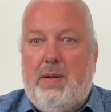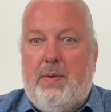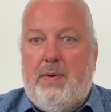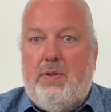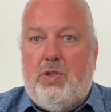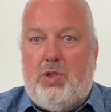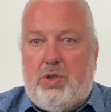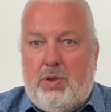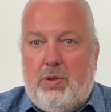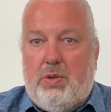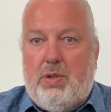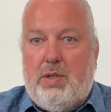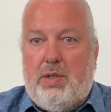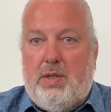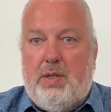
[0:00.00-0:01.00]

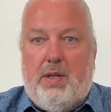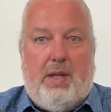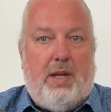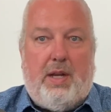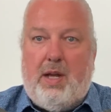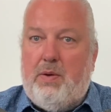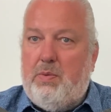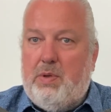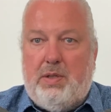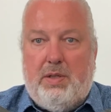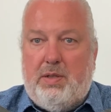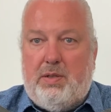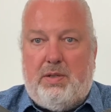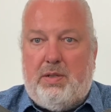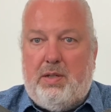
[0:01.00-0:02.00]
sure that I
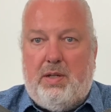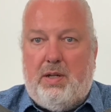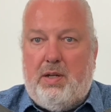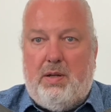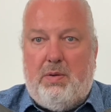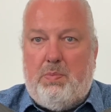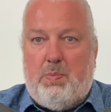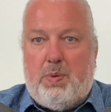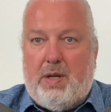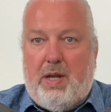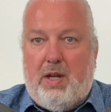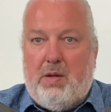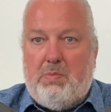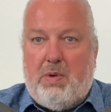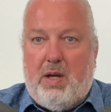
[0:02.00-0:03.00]
wouldn't play
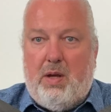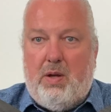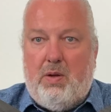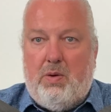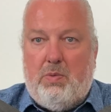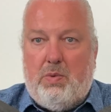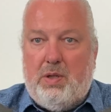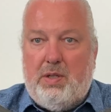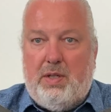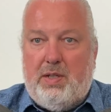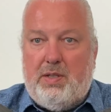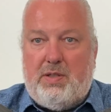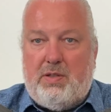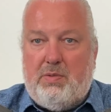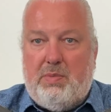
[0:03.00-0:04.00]
on my wooden
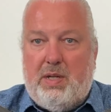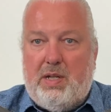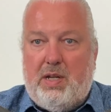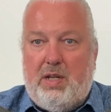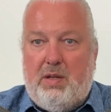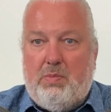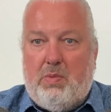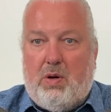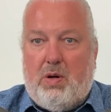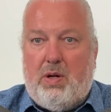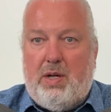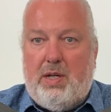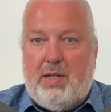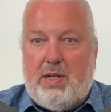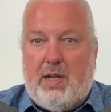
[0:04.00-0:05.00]
instrument
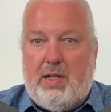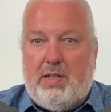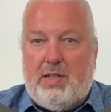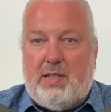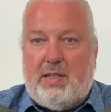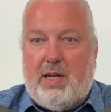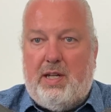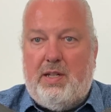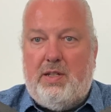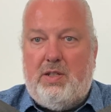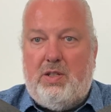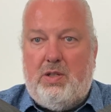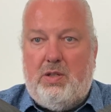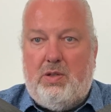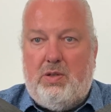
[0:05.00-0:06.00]
anymore, and I decided
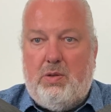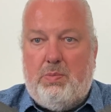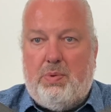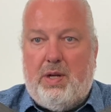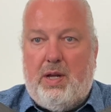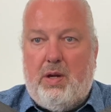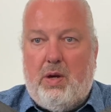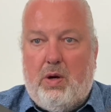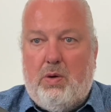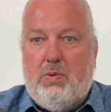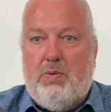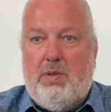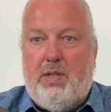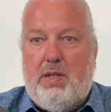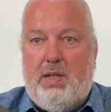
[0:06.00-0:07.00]
to play
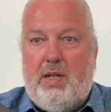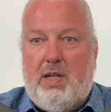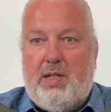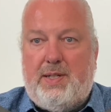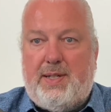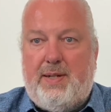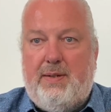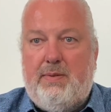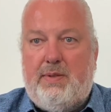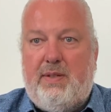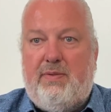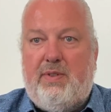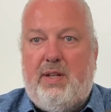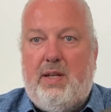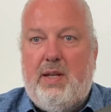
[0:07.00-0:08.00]
only
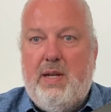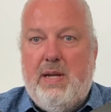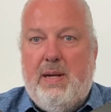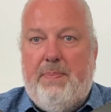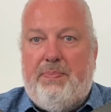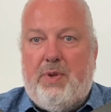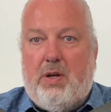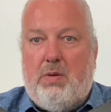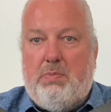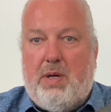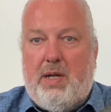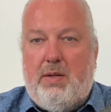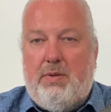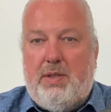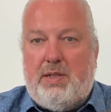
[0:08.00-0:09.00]
exclusively on my
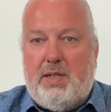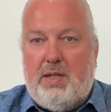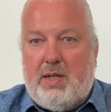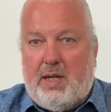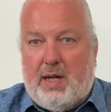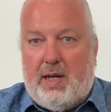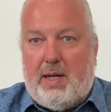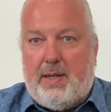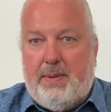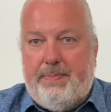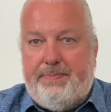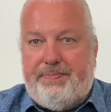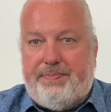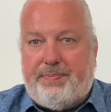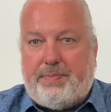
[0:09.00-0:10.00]
Lewis and Clark.
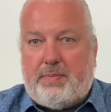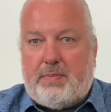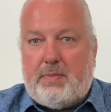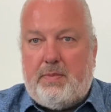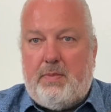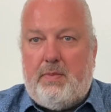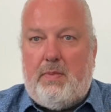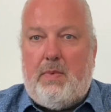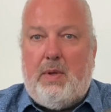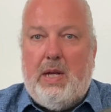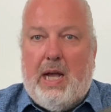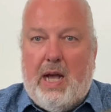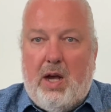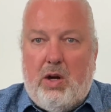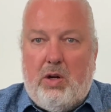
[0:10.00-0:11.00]

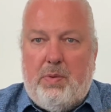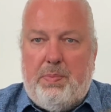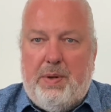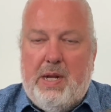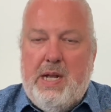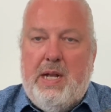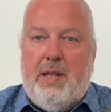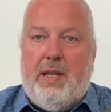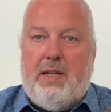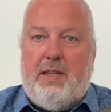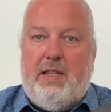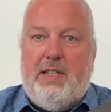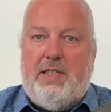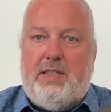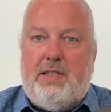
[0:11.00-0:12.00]
I hope
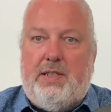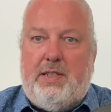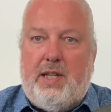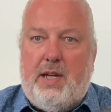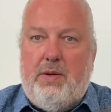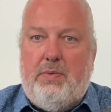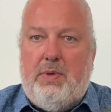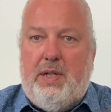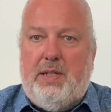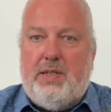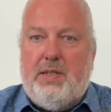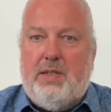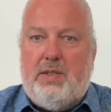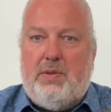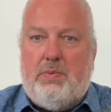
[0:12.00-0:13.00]
that these 10
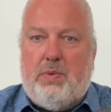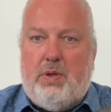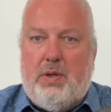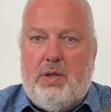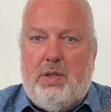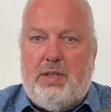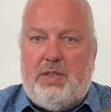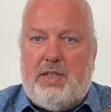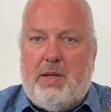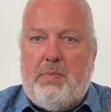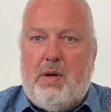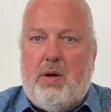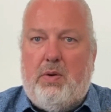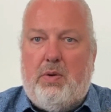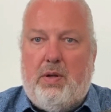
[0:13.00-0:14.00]
reasons were
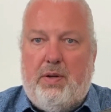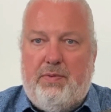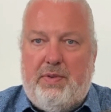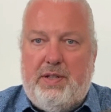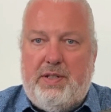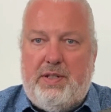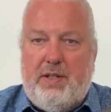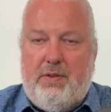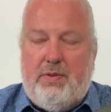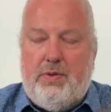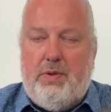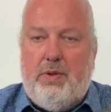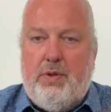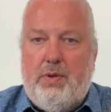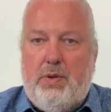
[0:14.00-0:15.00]
somehow convincing to
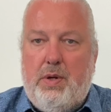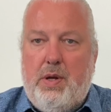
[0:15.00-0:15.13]
you.